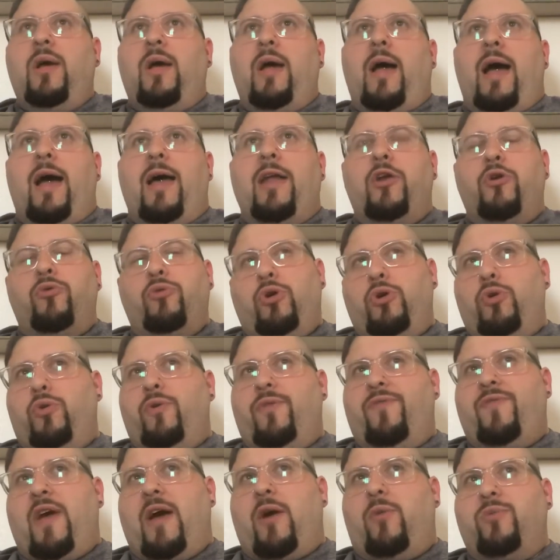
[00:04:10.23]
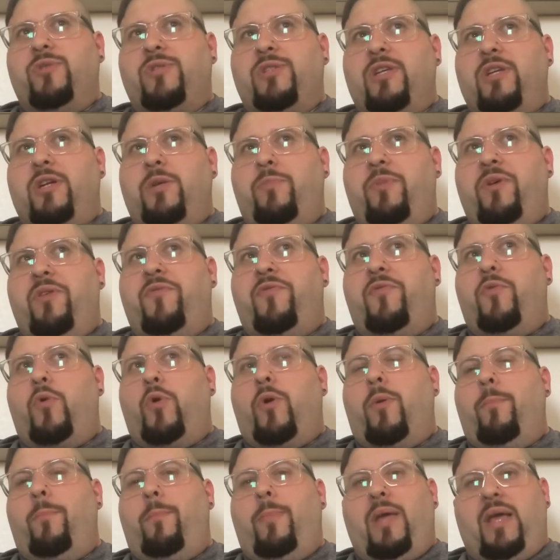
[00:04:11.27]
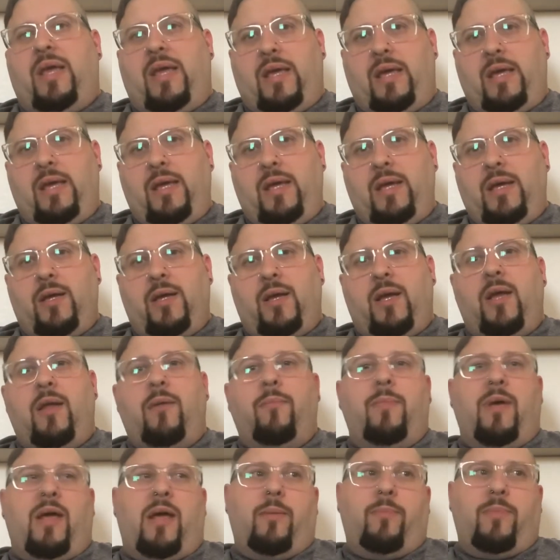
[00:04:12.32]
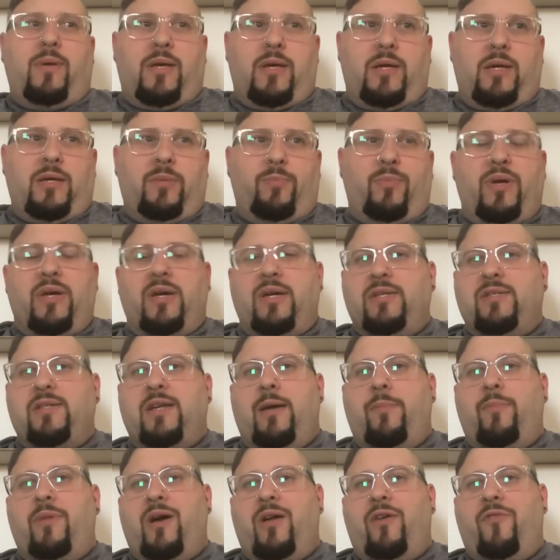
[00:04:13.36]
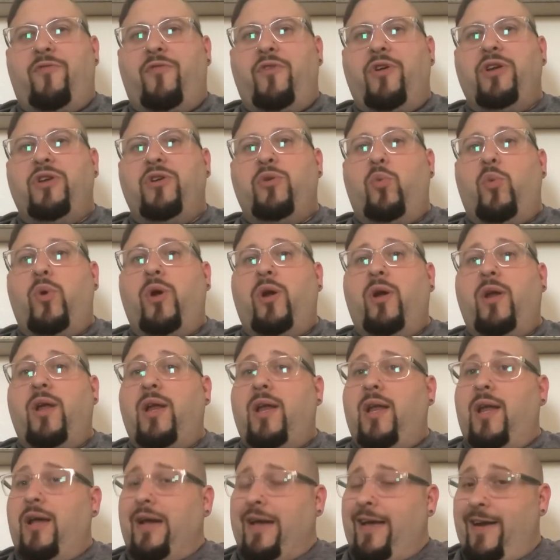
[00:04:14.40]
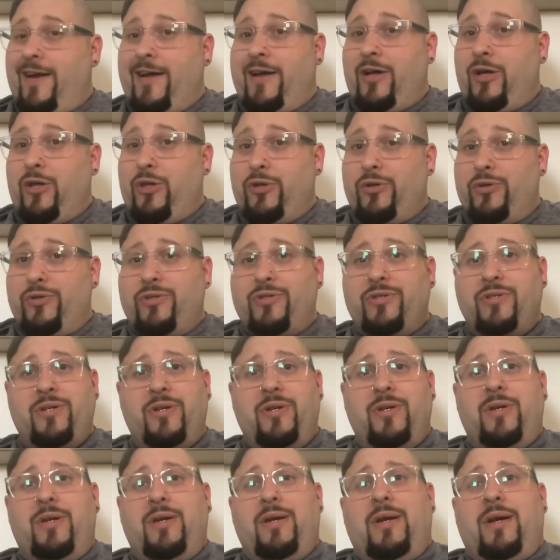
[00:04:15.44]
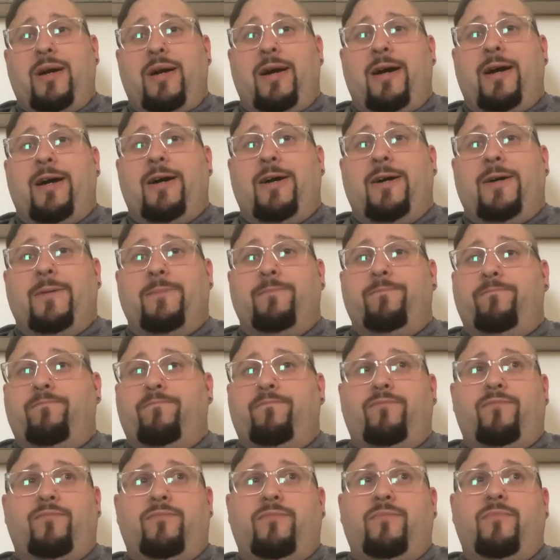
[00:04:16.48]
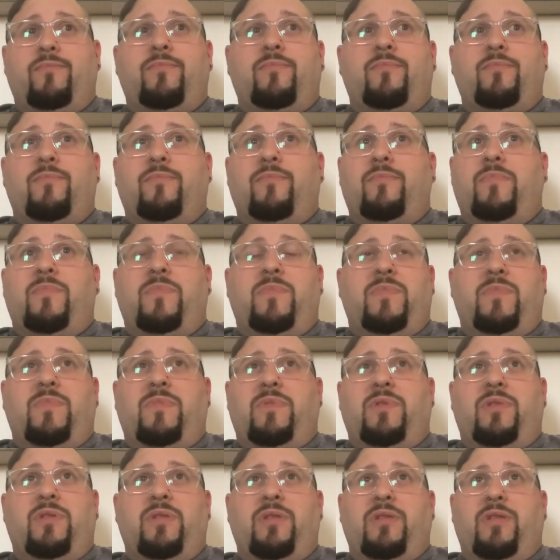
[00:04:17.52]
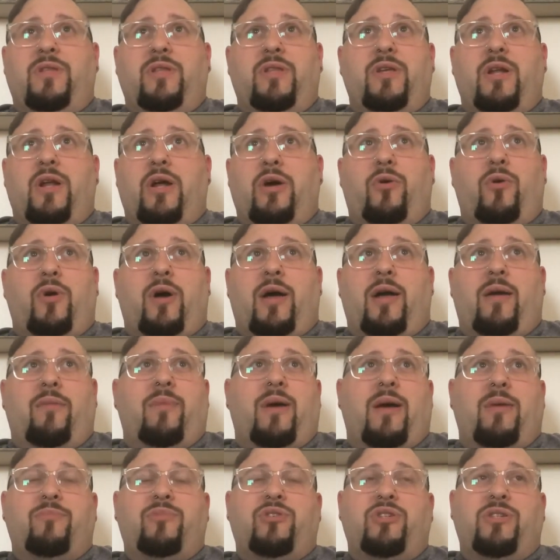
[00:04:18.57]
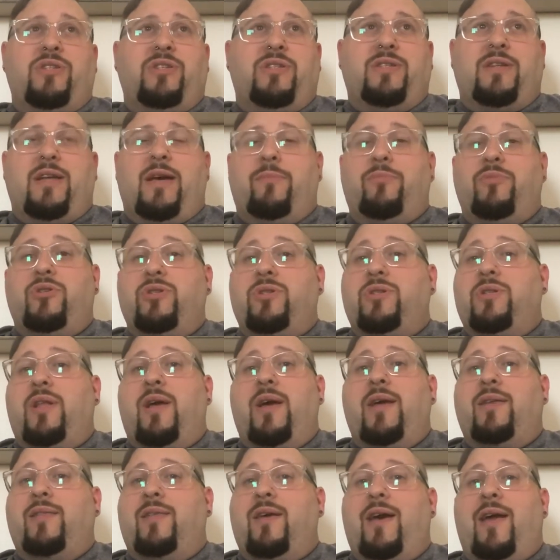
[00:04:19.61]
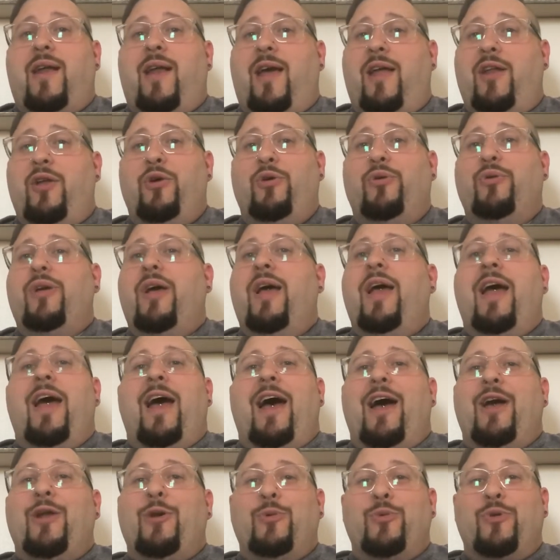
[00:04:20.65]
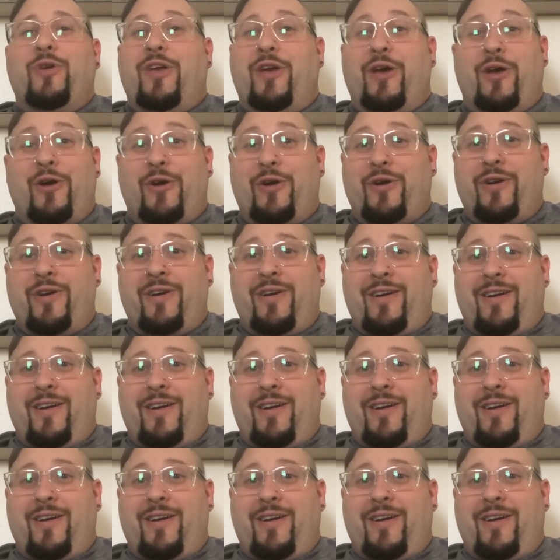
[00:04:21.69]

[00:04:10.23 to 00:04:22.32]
I don't know if that one's going to be for me. It may be because I'm not afraid to wear any kind of colors. Um, you know, I'm just like that. I don't care.